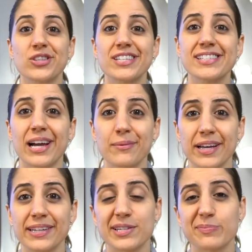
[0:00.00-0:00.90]
this
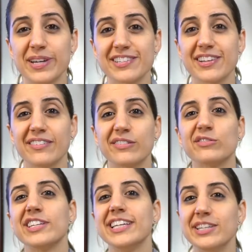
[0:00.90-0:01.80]
timeline is based off of
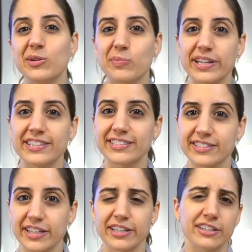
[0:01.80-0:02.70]
independent
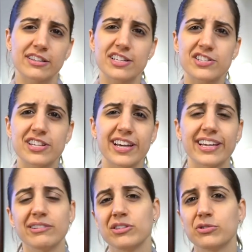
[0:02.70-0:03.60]
study. And let's
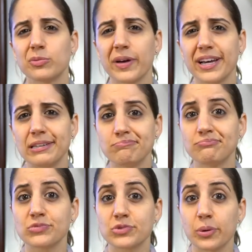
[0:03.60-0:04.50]
say you spend
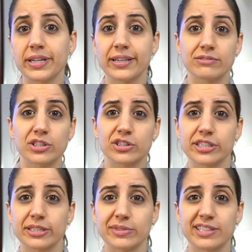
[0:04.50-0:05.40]
20 to
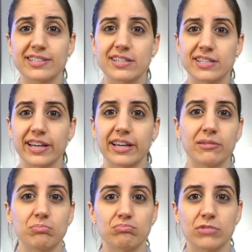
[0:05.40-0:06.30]
30 minutes a
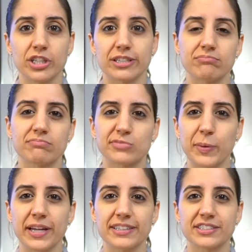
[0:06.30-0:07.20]
day learning
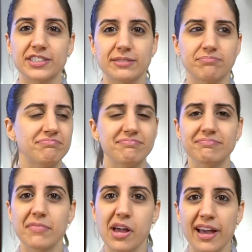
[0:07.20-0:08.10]
Spanish, and
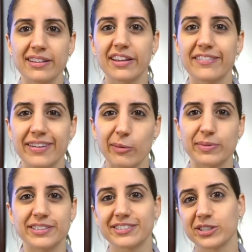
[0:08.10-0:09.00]
life
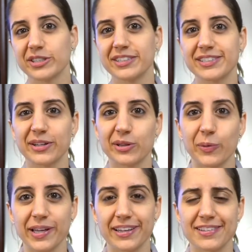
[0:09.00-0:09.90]
happens, so you take the
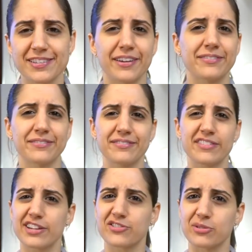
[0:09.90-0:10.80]
weekends off.
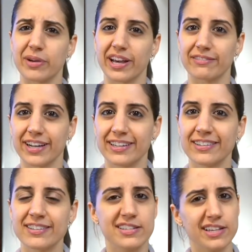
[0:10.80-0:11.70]
Not too bad, right?
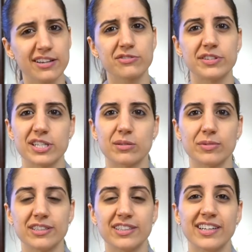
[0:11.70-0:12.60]
Sounds
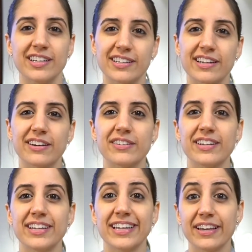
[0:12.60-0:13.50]
reasonable. Now,
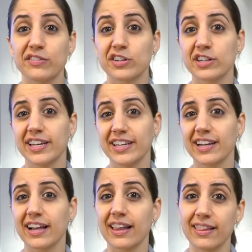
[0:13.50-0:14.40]
if you're in a
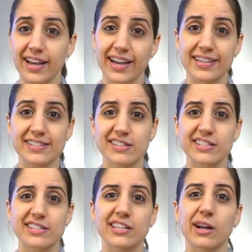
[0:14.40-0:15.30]
class,
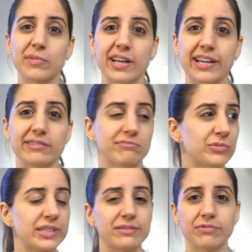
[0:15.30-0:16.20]
this timeline
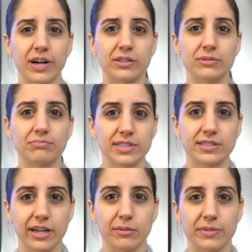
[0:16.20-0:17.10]
will follow the
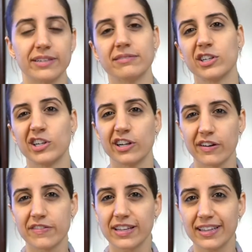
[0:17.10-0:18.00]
timeline
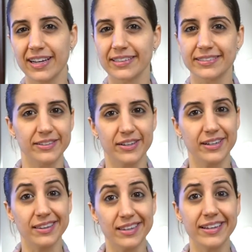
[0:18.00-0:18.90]
of the class. Now, there
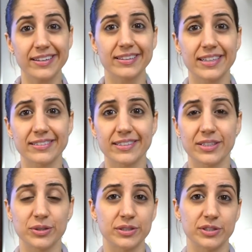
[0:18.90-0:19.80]
are a lot of things that
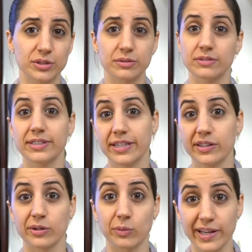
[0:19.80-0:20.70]
you can do
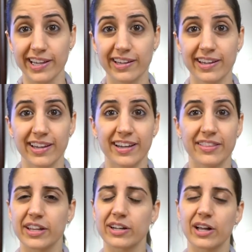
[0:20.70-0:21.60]
either way
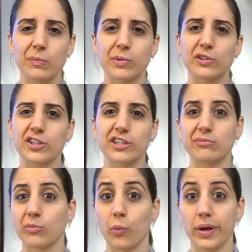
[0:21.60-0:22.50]
that'll help you learn
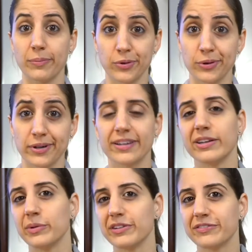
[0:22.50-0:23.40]
way more
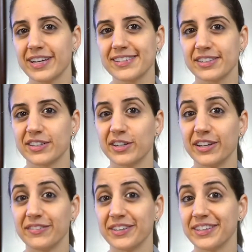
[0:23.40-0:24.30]
and way faster
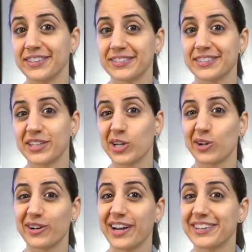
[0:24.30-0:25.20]
if you stick
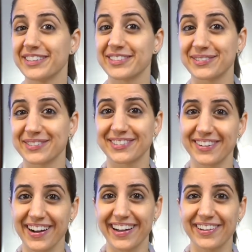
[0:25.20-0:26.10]
around and
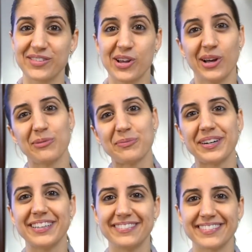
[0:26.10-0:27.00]
subscribe,
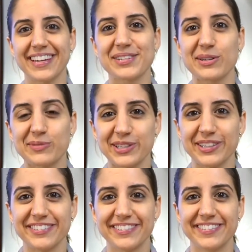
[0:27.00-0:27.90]
but that's up to
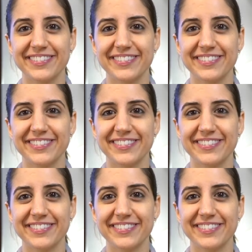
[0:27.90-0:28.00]
you.